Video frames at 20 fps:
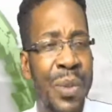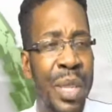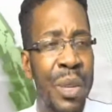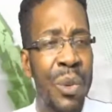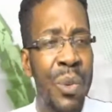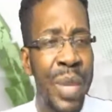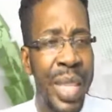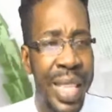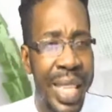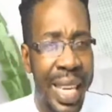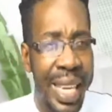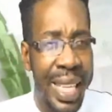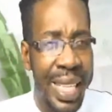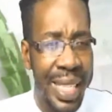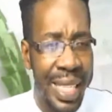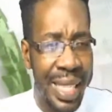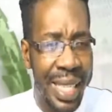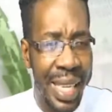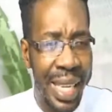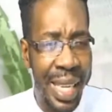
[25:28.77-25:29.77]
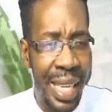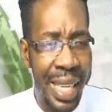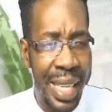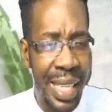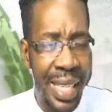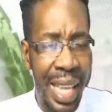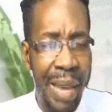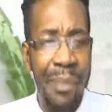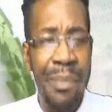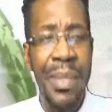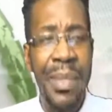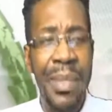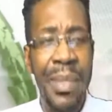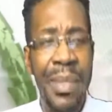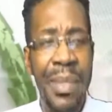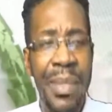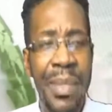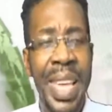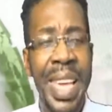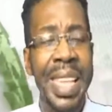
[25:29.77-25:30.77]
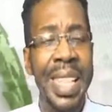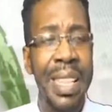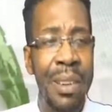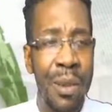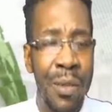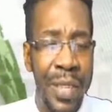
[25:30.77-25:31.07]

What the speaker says: That made it